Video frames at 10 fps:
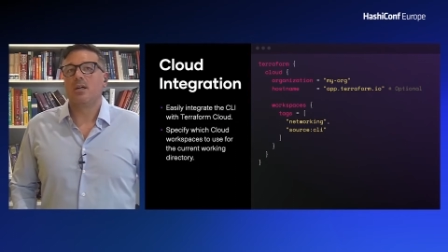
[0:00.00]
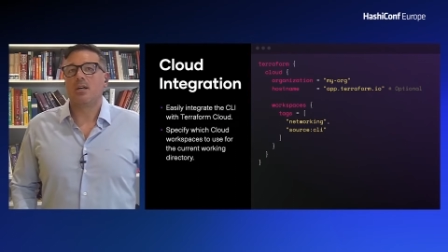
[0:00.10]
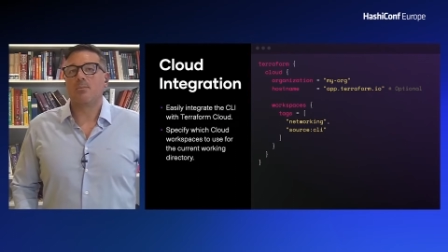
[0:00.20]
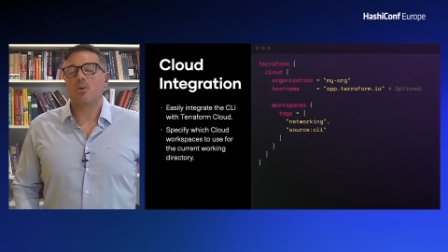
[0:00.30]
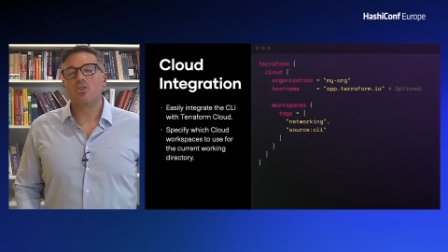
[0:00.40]

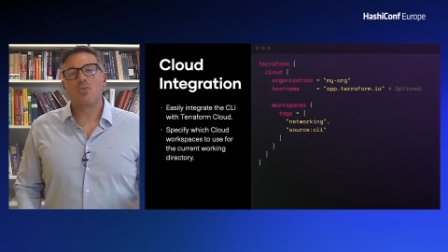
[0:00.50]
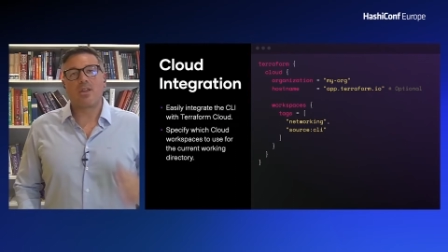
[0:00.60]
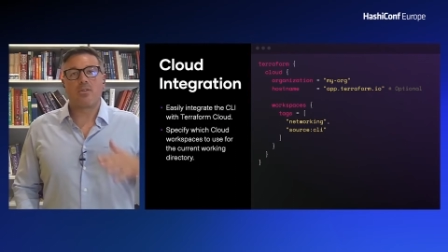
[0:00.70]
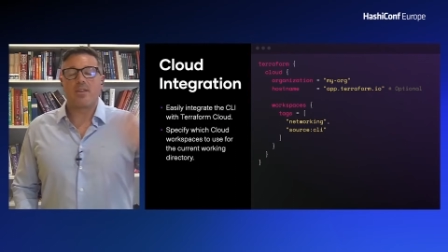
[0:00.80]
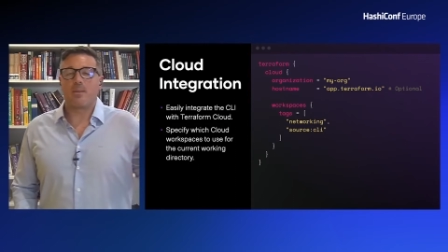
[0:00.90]
uh, approach
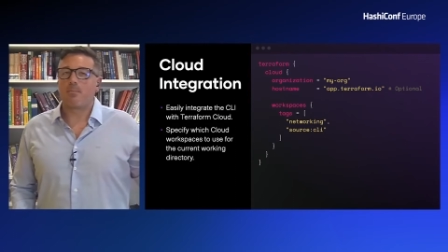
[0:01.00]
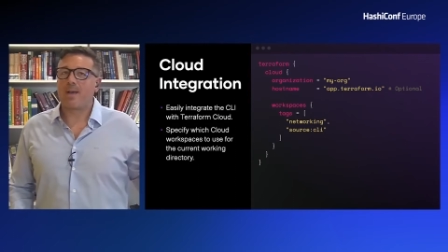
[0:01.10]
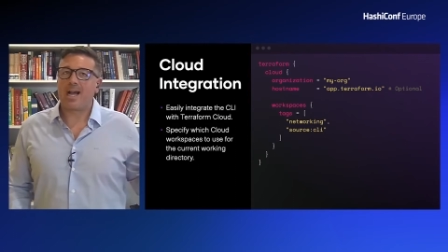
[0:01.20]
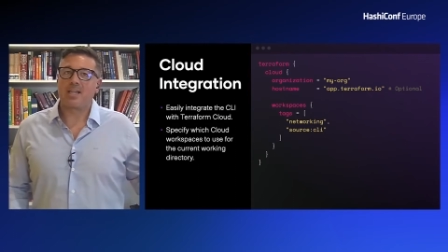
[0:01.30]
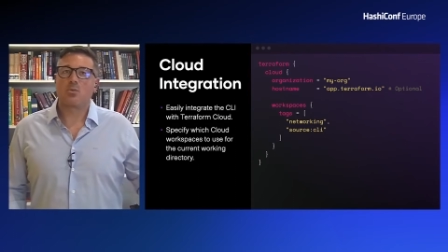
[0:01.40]
rather than the
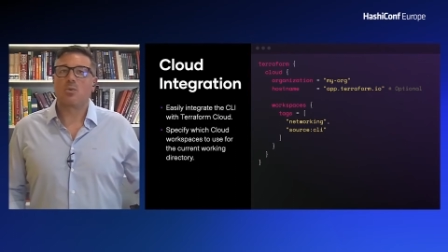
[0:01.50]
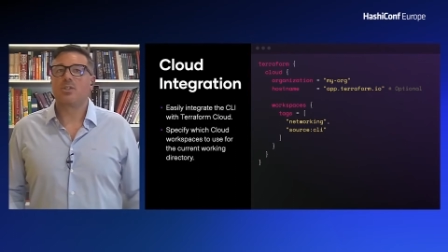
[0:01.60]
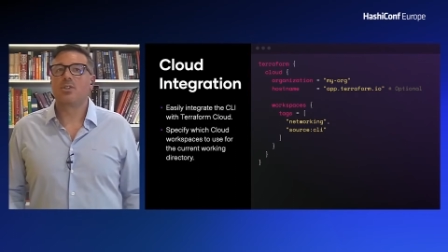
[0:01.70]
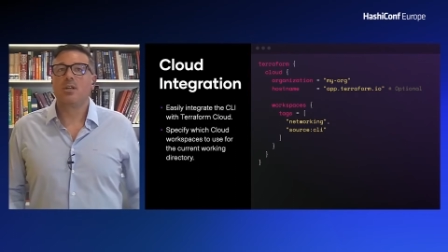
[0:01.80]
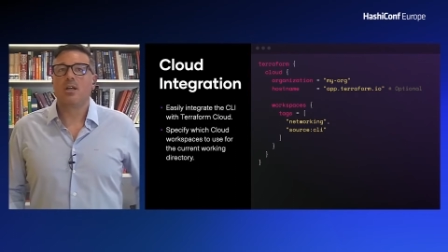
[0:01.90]
past,
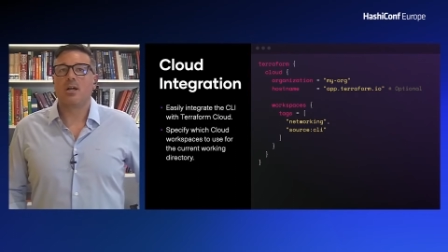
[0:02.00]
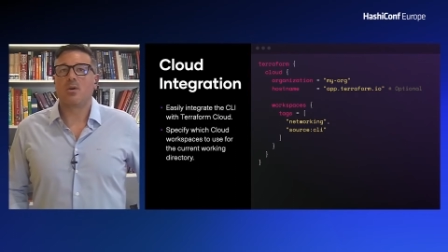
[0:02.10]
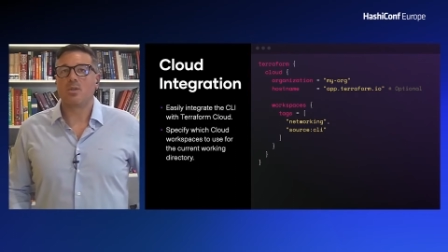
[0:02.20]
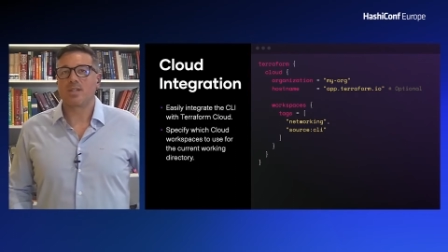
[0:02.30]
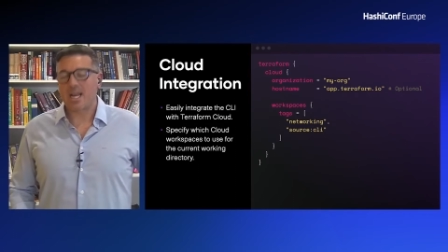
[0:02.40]
which
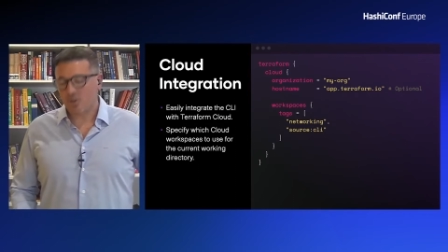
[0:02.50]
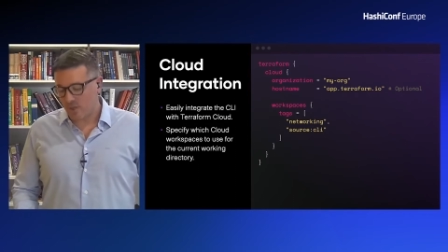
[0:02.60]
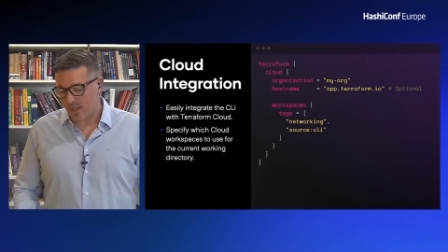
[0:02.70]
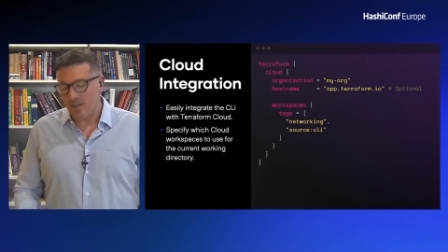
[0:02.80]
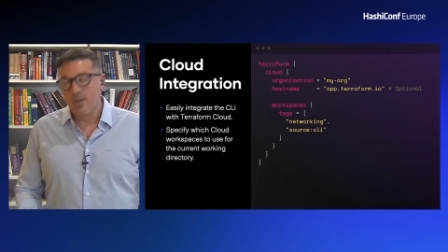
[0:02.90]
uh, was
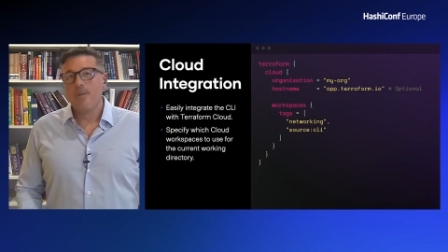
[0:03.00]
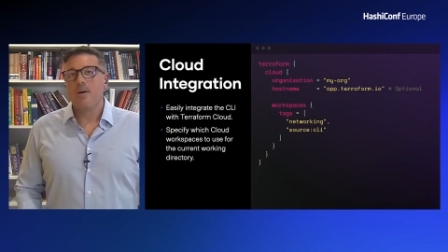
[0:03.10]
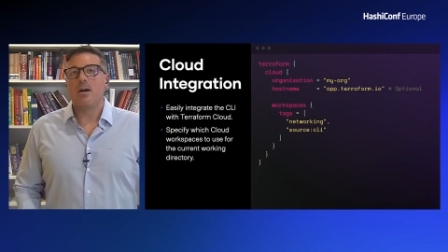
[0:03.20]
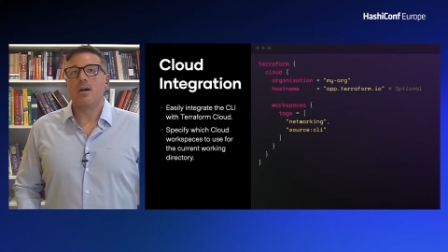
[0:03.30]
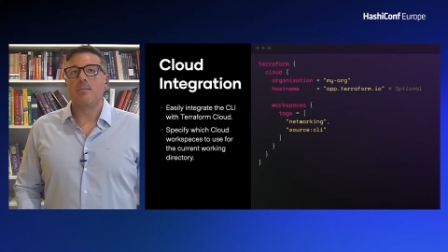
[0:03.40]
actually
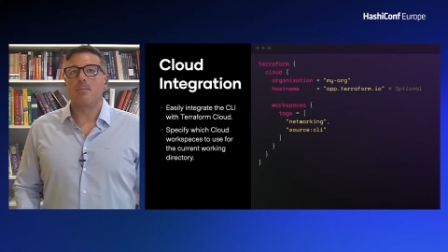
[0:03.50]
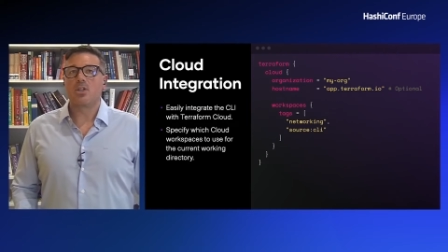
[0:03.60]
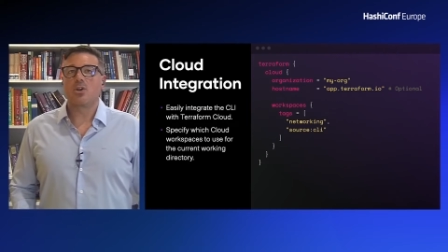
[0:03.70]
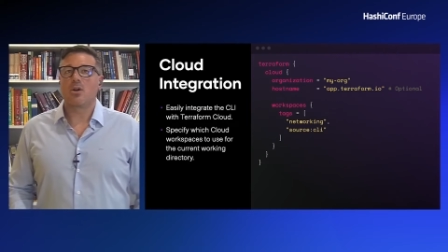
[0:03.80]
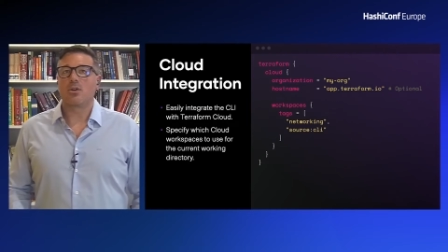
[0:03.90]
uh,
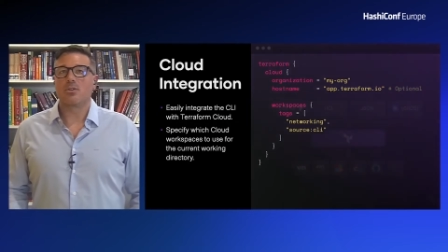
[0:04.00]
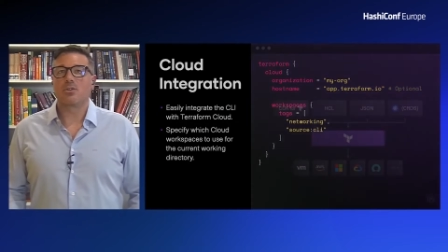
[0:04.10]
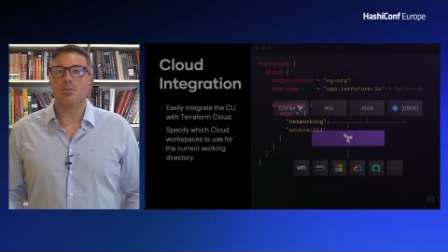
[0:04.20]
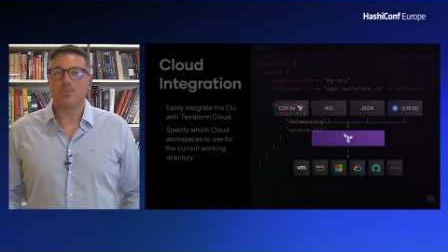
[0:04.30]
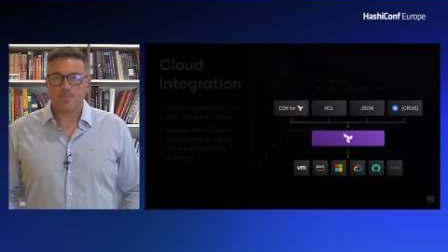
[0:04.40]
much harder
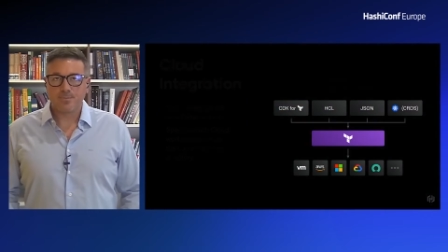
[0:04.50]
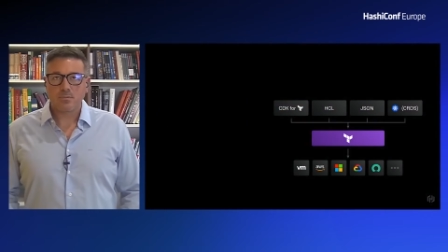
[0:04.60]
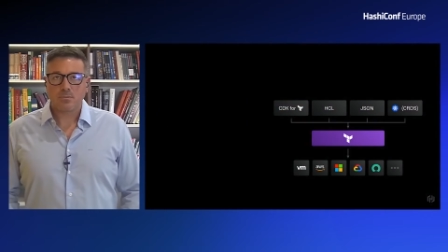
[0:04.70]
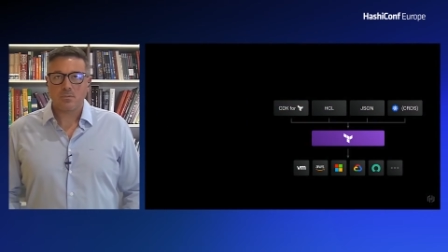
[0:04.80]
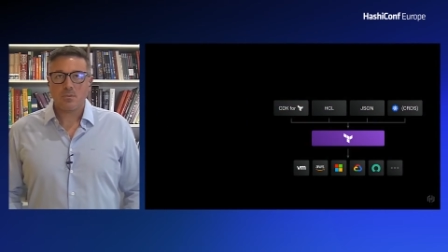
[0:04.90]
to do.
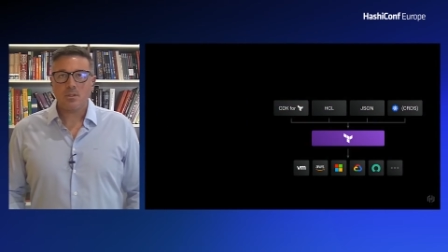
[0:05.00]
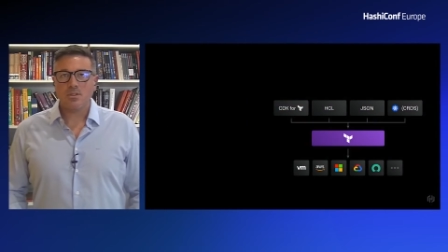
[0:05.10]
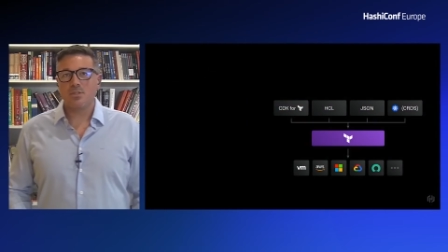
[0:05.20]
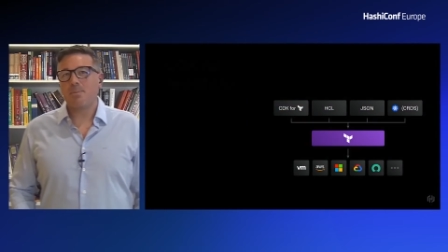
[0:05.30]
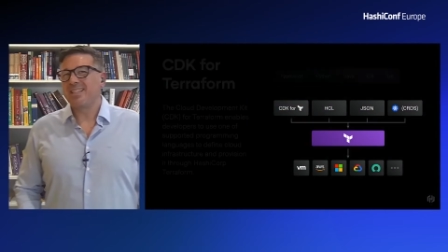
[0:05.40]

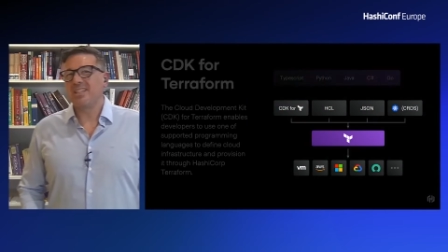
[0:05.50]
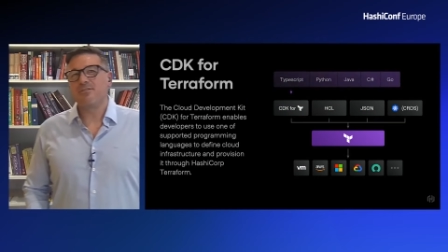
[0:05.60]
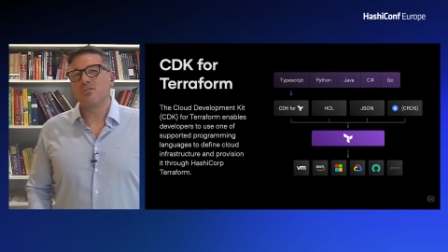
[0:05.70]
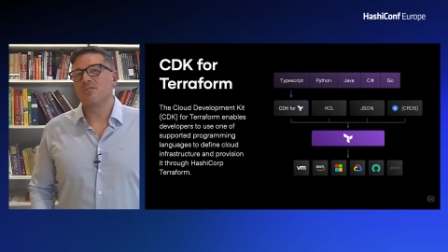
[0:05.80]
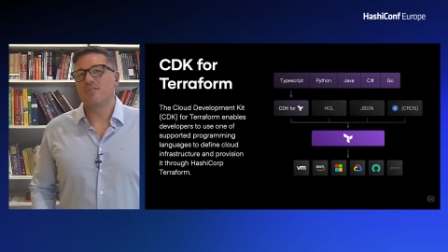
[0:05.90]
This is by
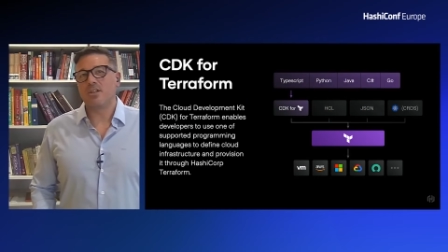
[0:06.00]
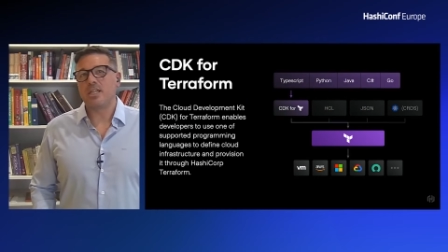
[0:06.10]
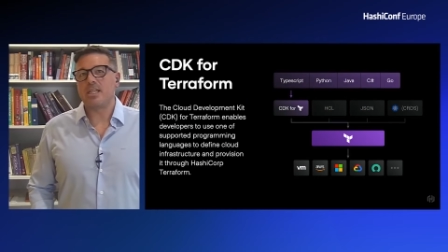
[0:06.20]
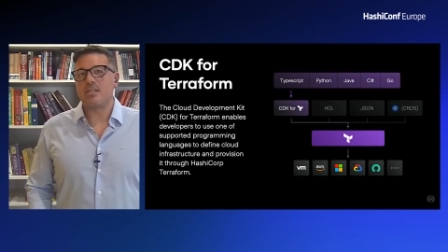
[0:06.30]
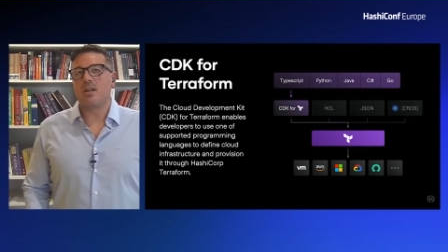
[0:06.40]
default a
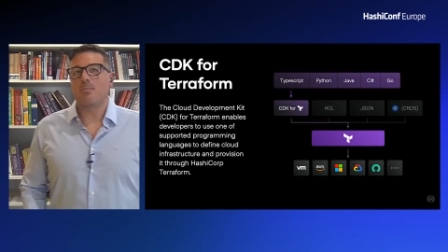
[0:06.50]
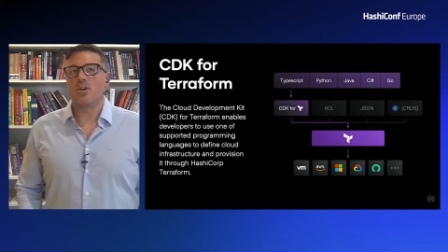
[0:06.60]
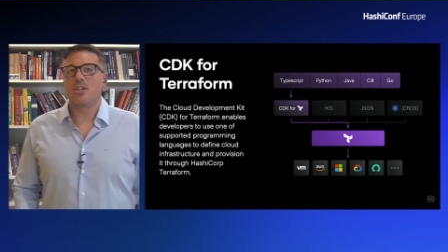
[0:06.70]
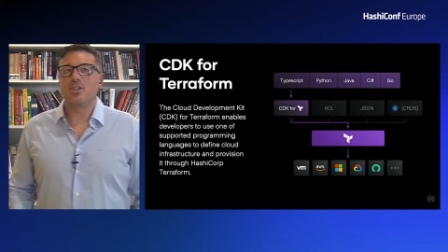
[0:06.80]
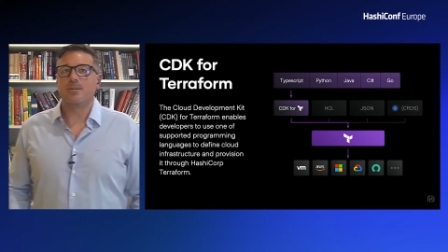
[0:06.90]
very easy
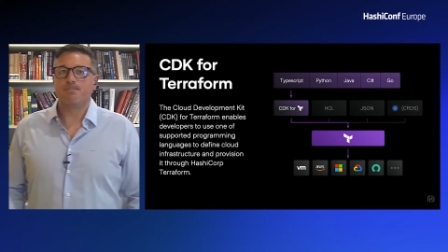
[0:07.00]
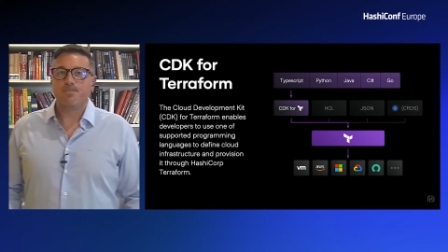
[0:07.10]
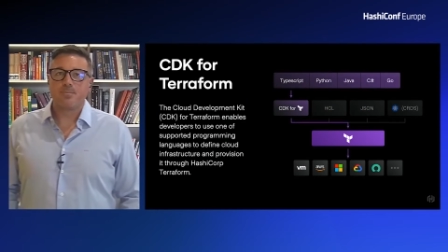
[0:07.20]
operation.